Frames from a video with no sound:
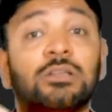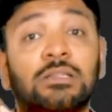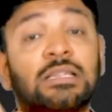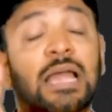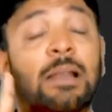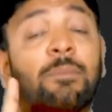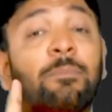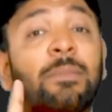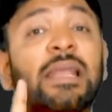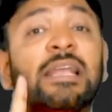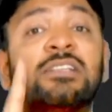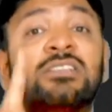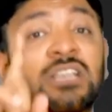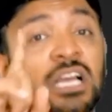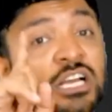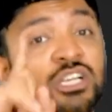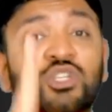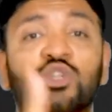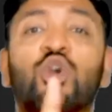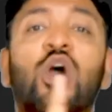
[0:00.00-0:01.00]
That means
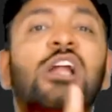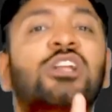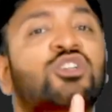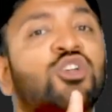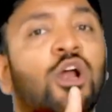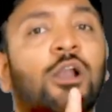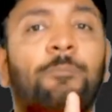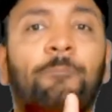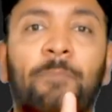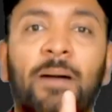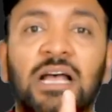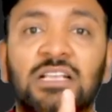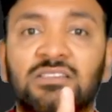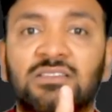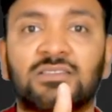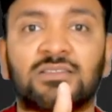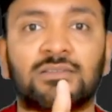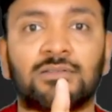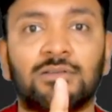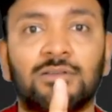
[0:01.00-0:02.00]
a sure shot pass.
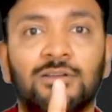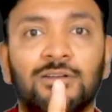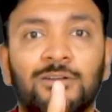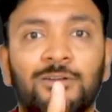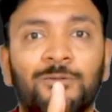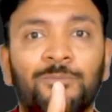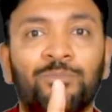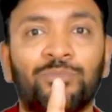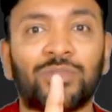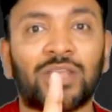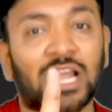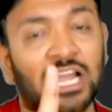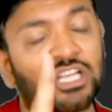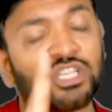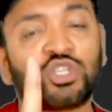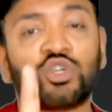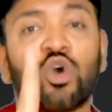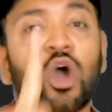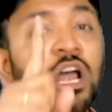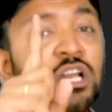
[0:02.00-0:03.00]
A
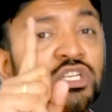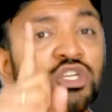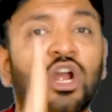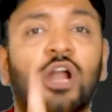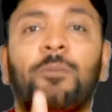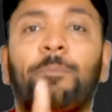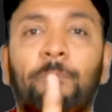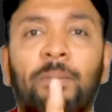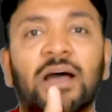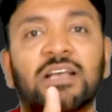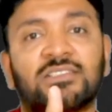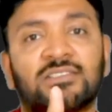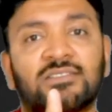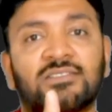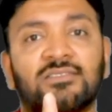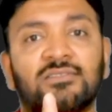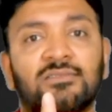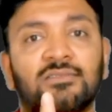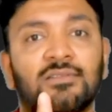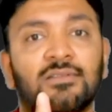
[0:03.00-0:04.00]
sure shot
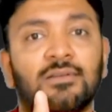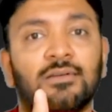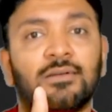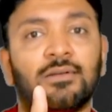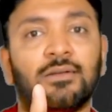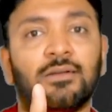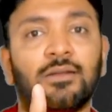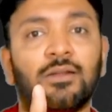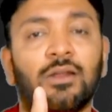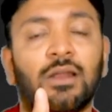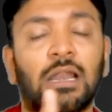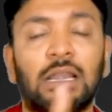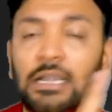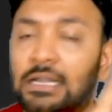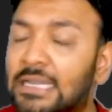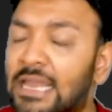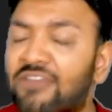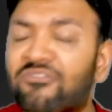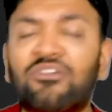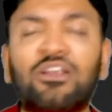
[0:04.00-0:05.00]
pass.
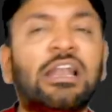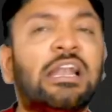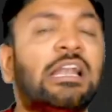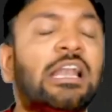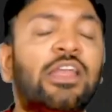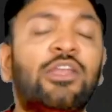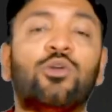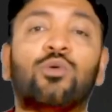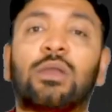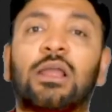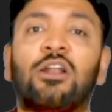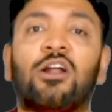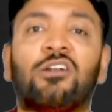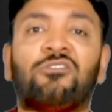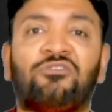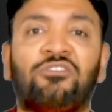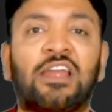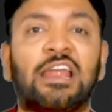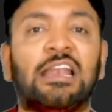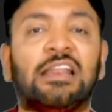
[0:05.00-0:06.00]
definitely you
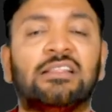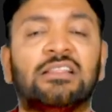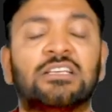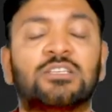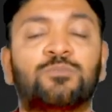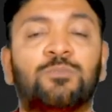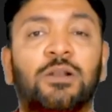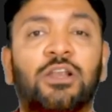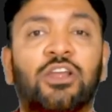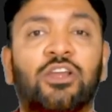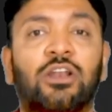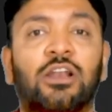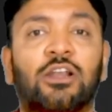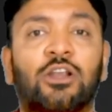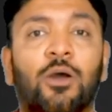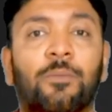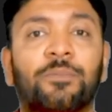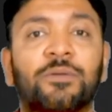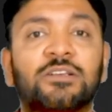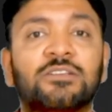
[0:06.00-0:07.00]
cannot fail in this particular
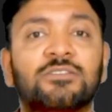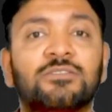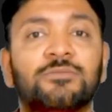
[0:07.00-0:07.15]
topic.